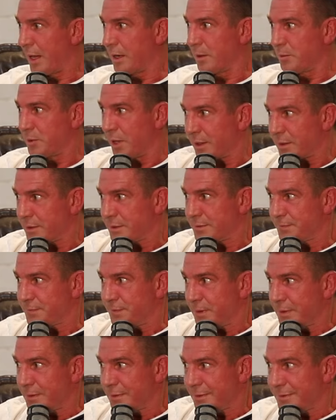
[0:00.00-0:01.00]
I'm like,
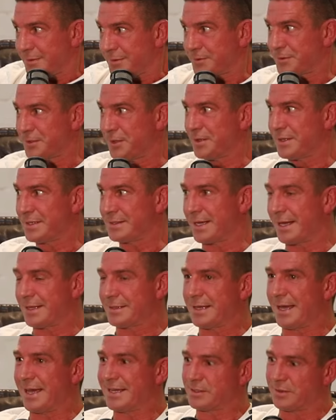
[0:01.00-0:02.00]
it's on the
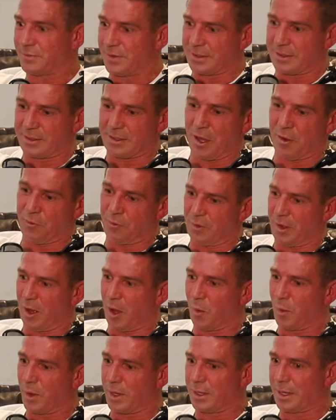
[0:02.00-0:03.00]
Saturday. So I've had to go through the
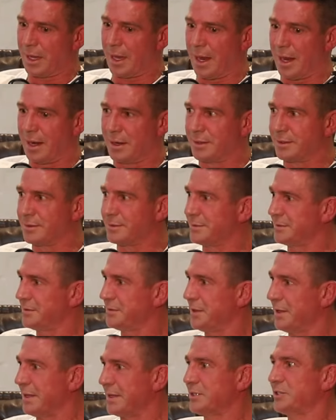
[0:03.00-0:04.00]
whole weekend and
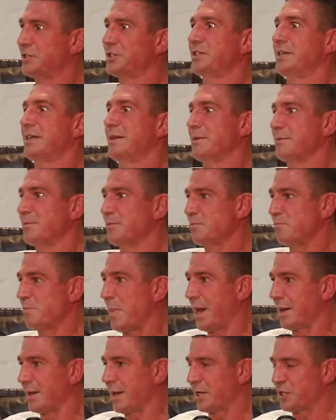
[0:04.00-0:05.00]
think, shit,
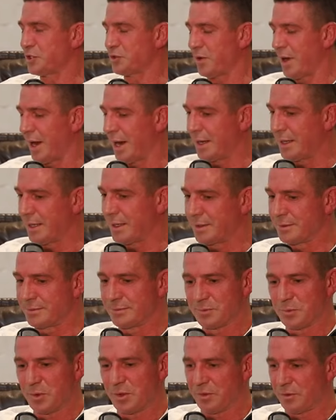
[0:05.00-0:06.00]
Monday training,
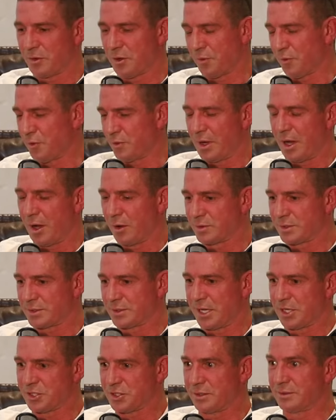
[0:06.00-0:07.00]
and got through the whole
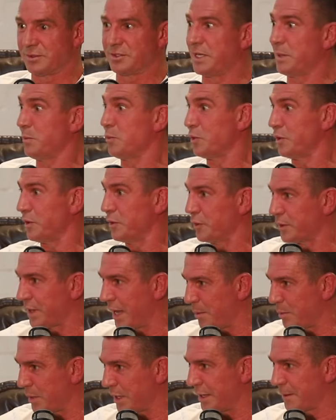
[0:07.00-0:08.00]
session. Tim wouldn't look
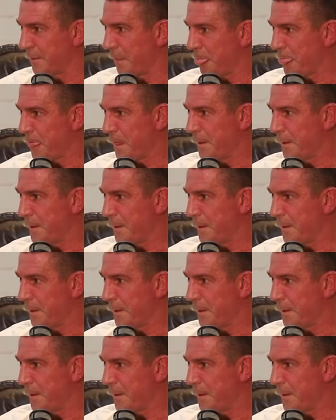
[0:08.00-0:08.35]
at me.